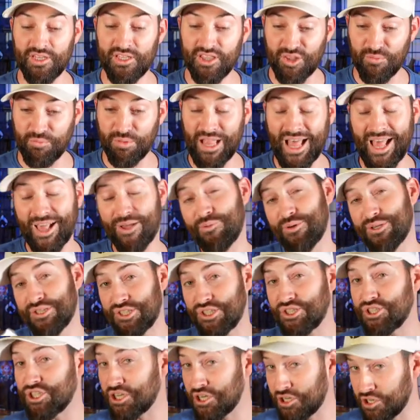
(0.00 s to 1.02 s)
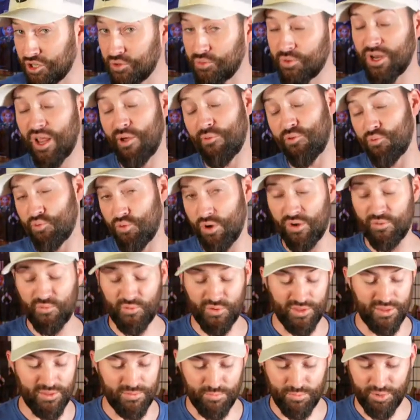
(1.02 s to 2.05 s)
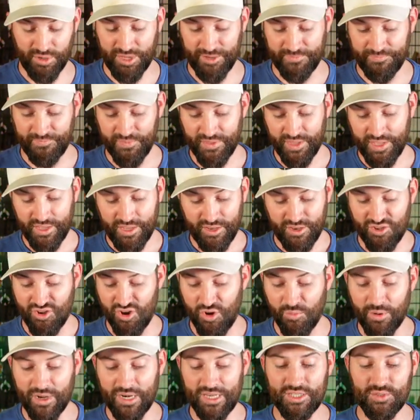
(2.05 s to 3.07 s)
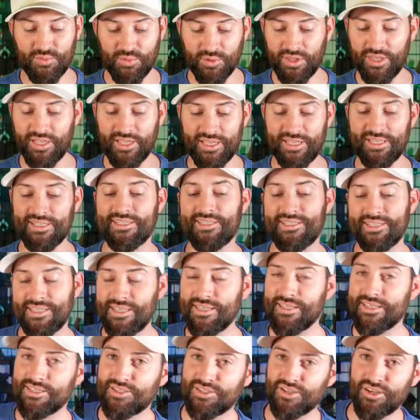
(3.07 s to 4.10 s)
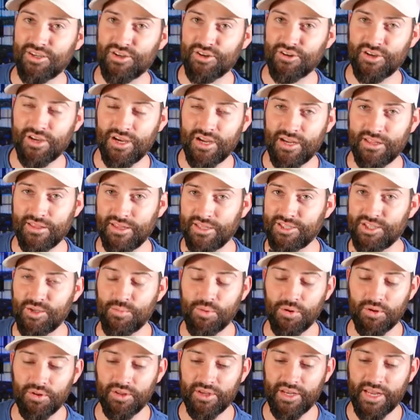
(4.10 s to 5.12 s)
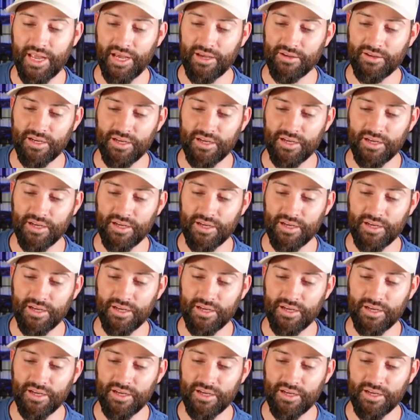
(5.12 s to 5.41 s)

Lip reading: The black one is generally what I would run with, but nobody's really going to see this on your gun unless you pull it out.